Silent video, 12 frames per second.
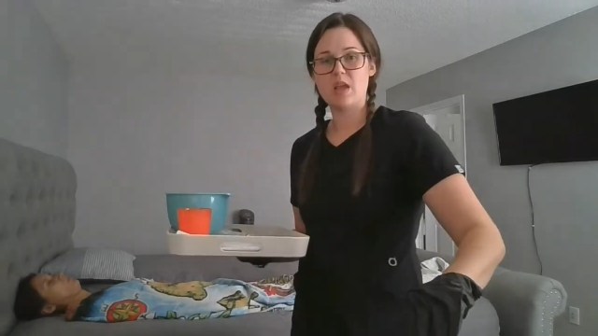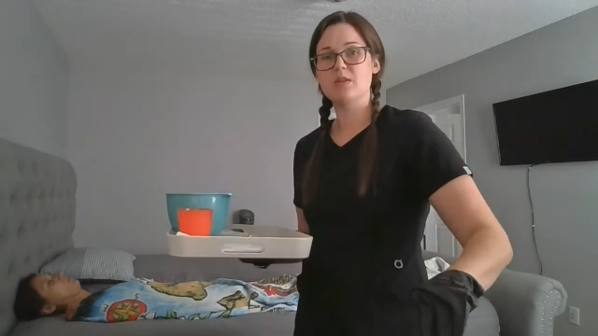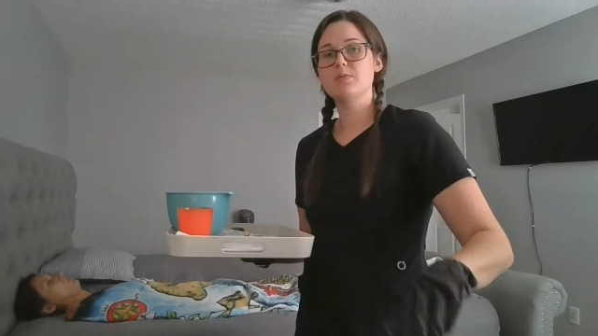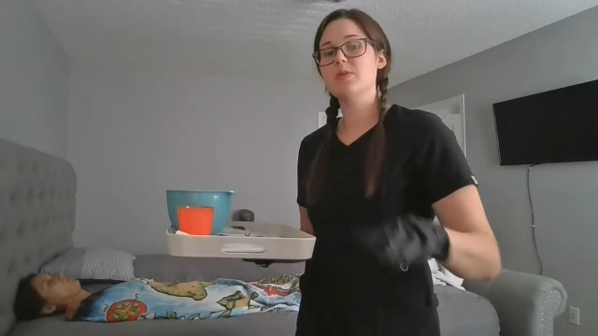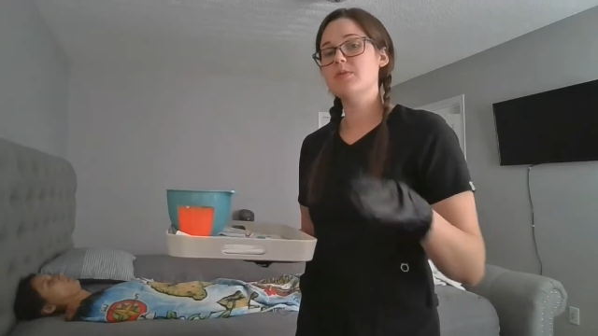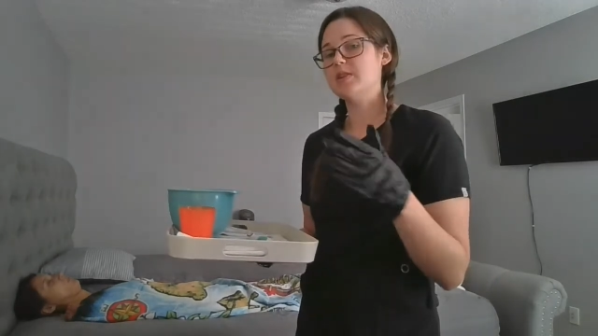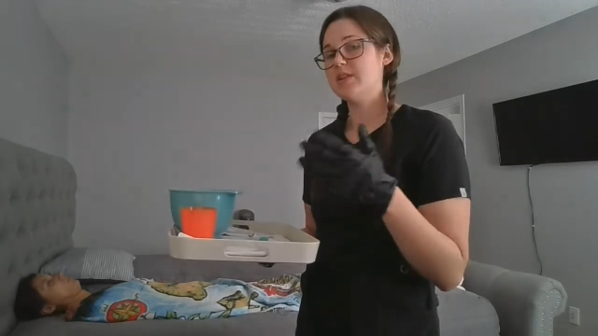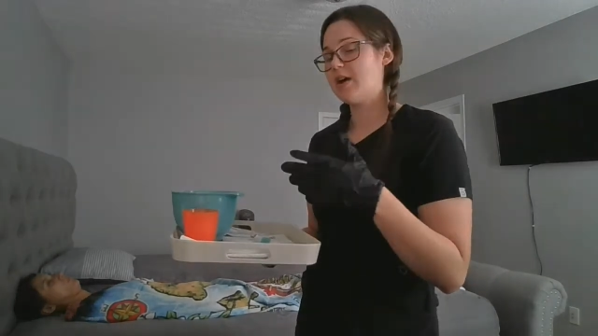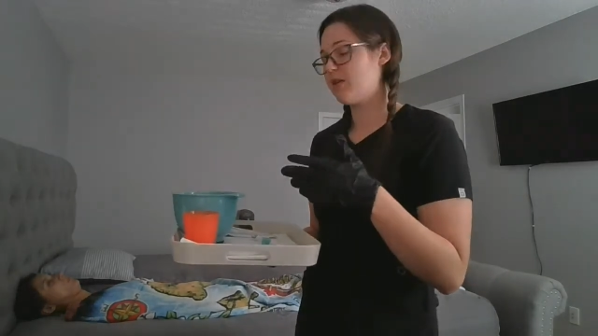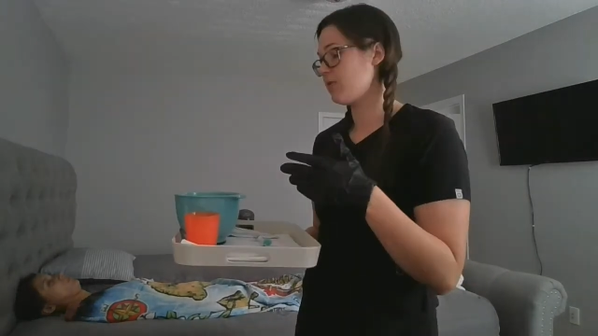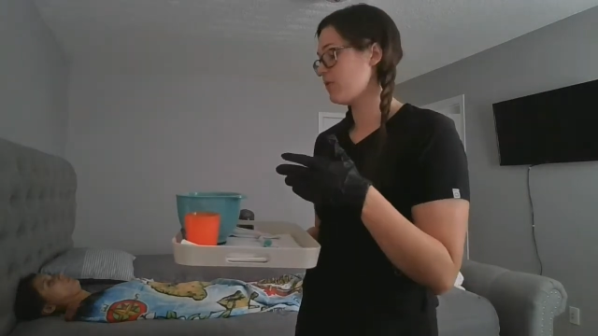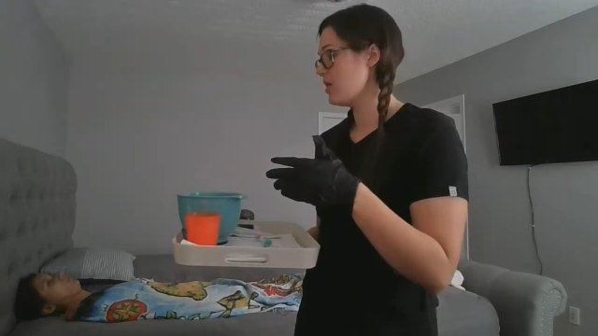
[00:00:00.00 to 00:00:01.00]
We would
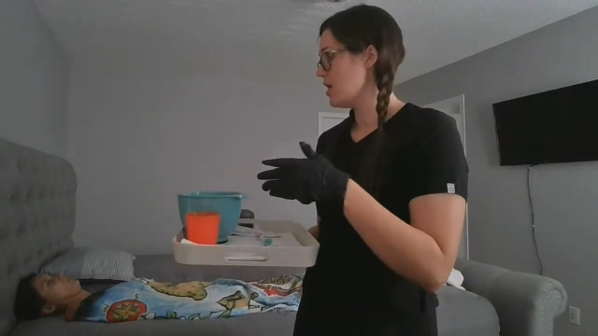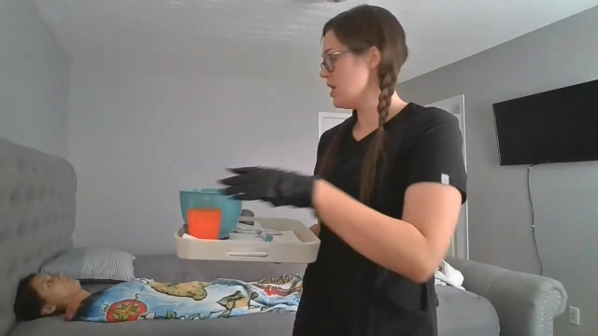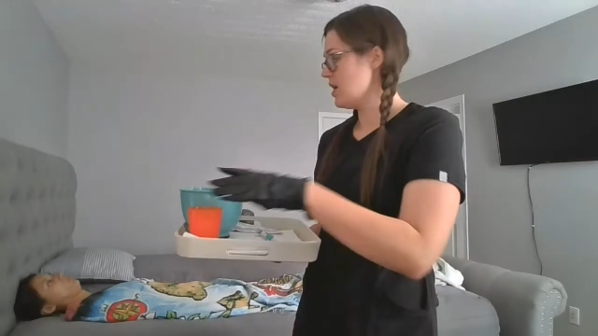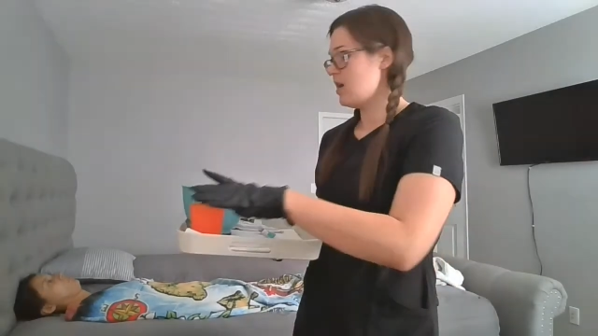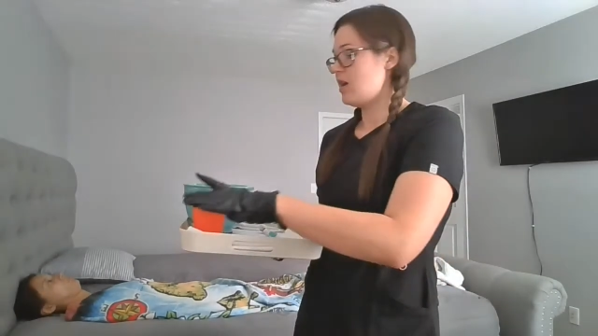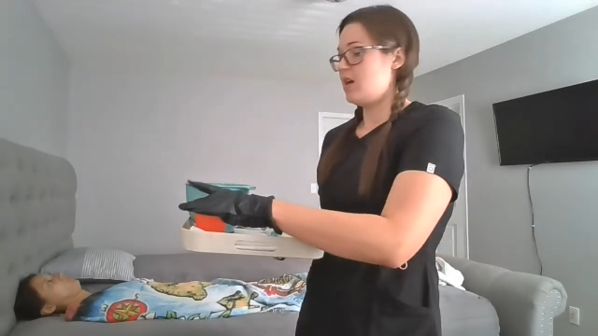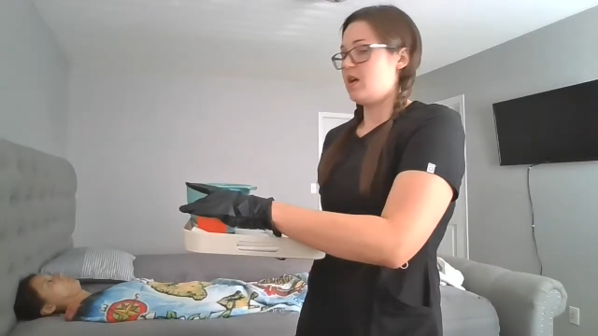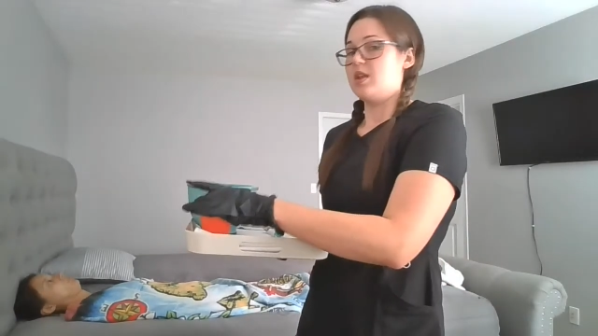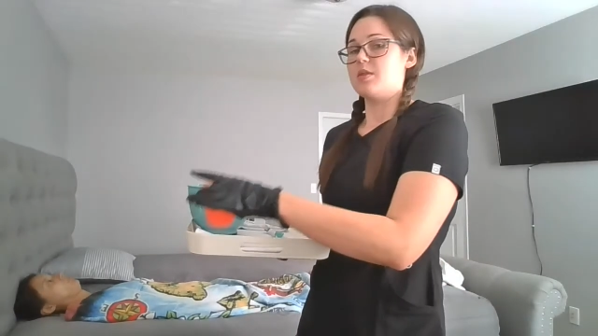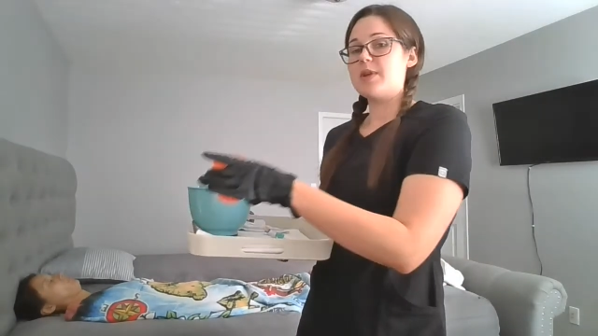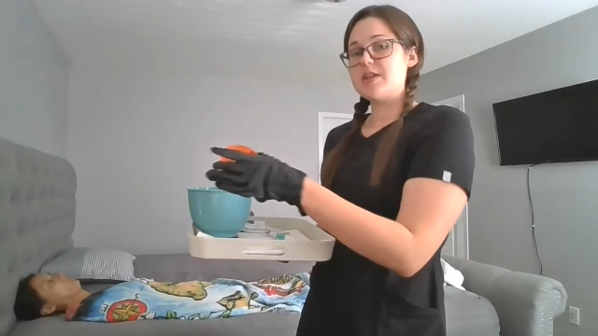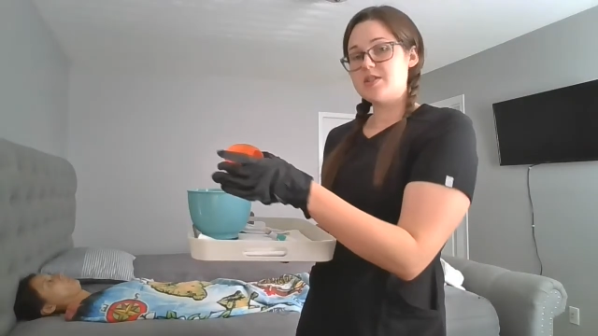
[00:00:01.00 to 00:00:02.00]
allow
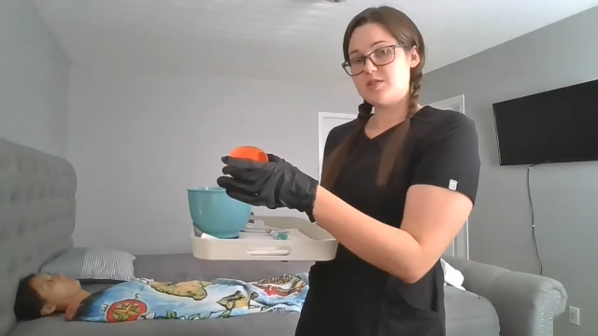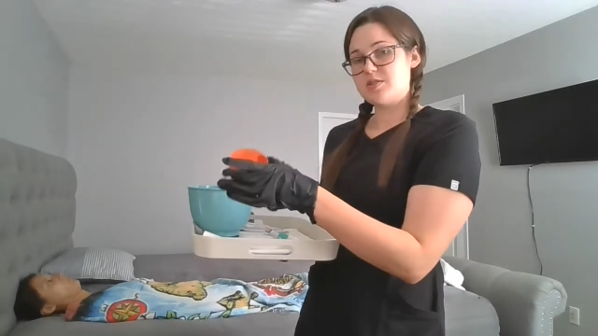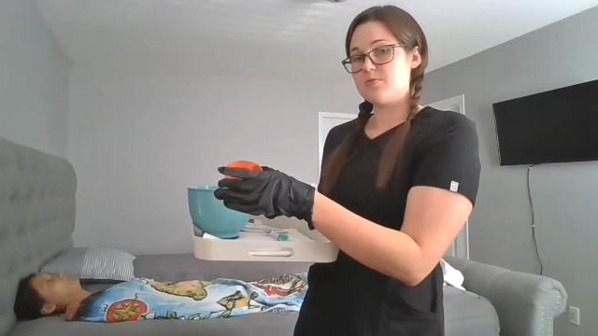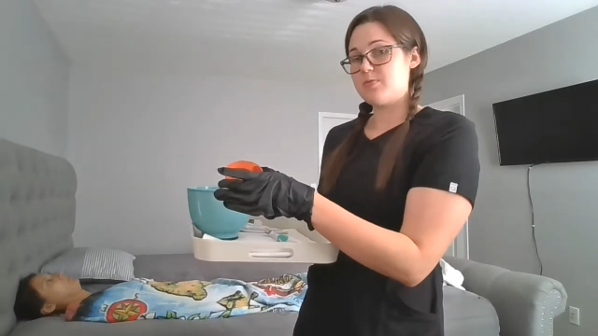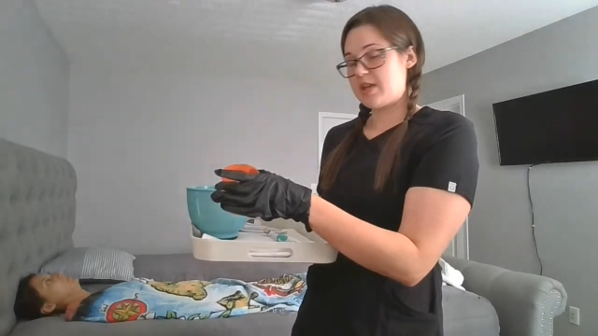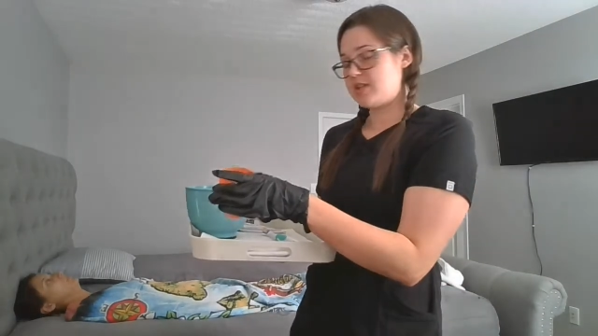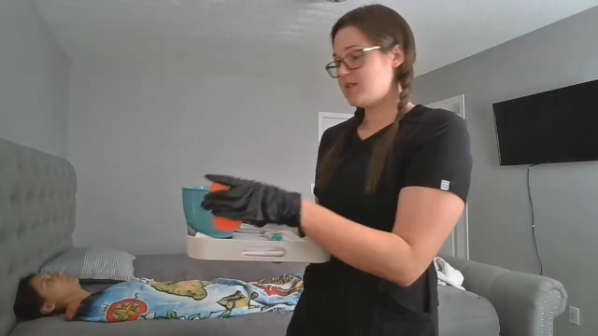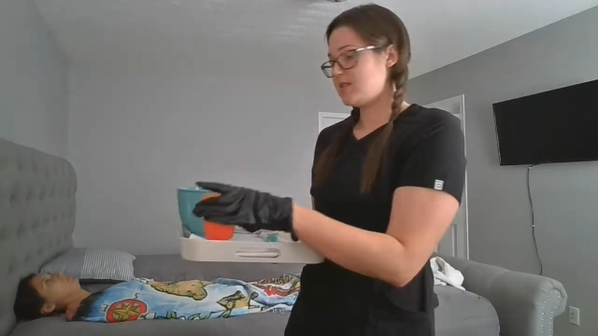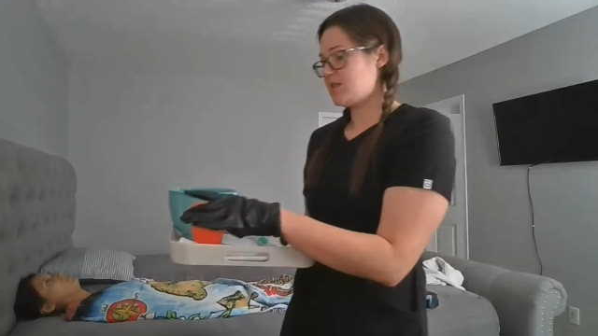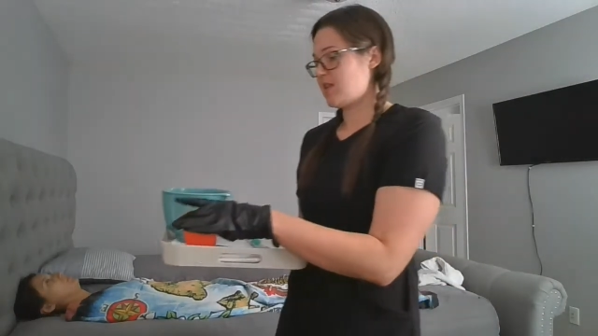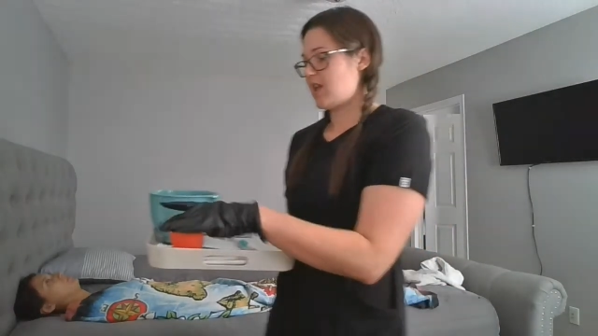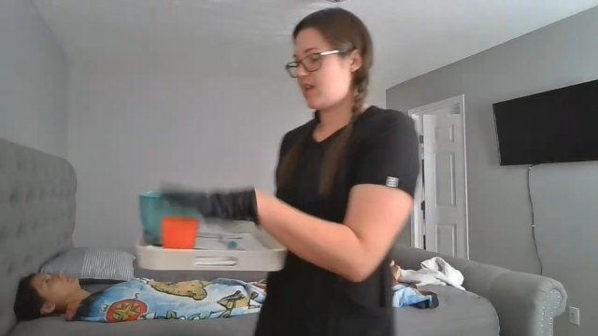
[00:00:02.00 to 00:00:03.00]
the patient to
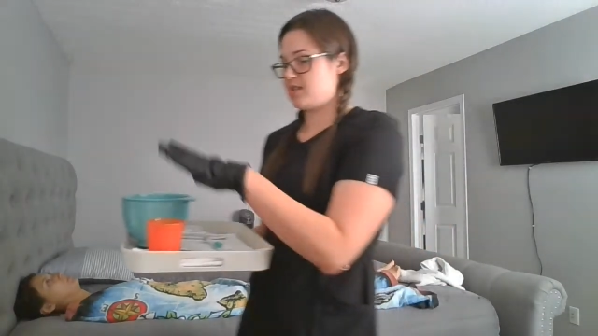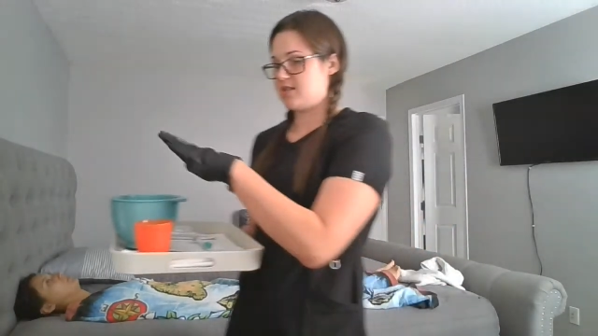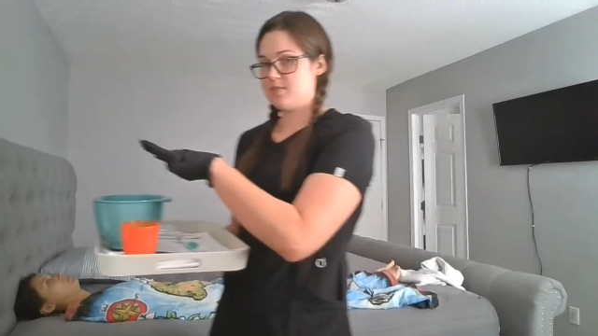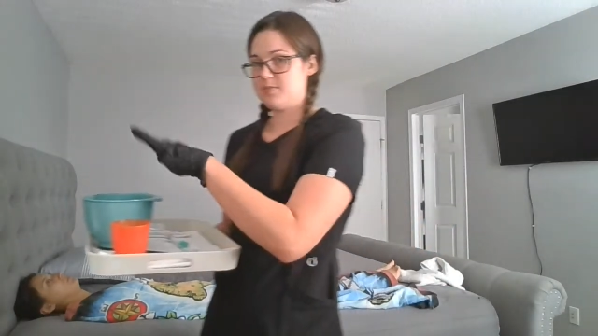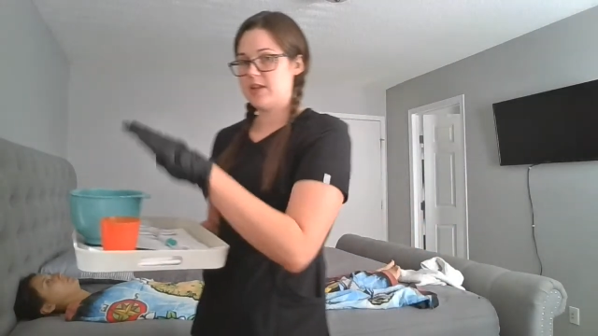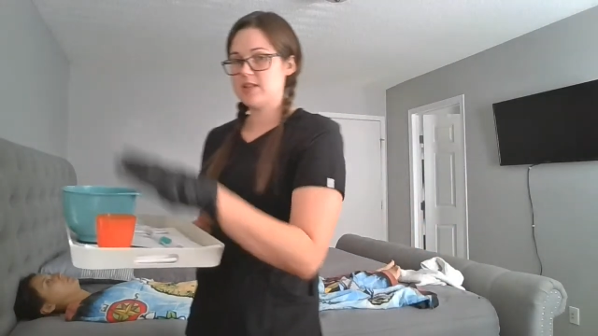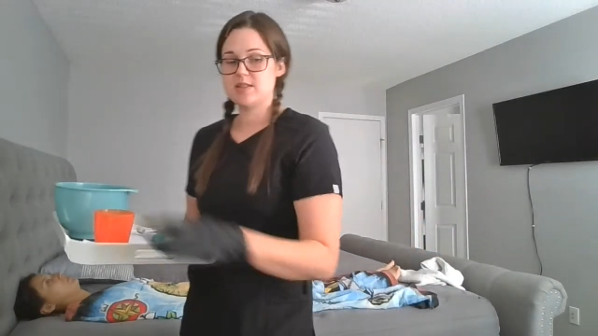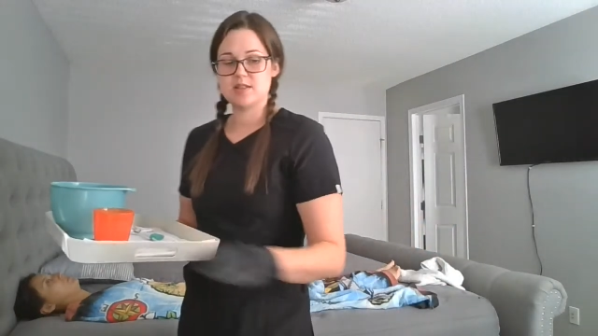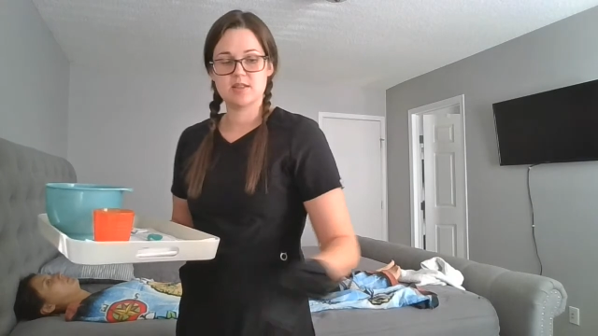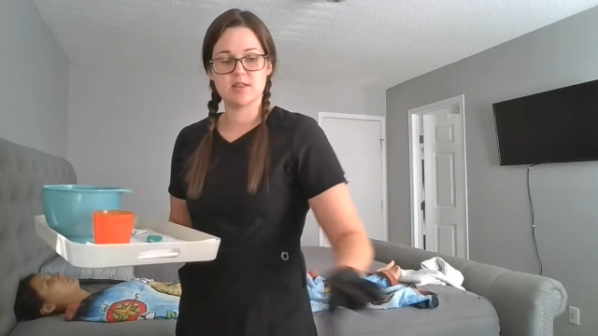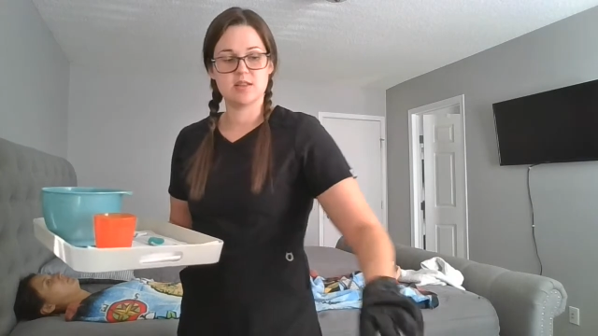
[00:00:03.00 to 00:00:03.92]
rinse and spit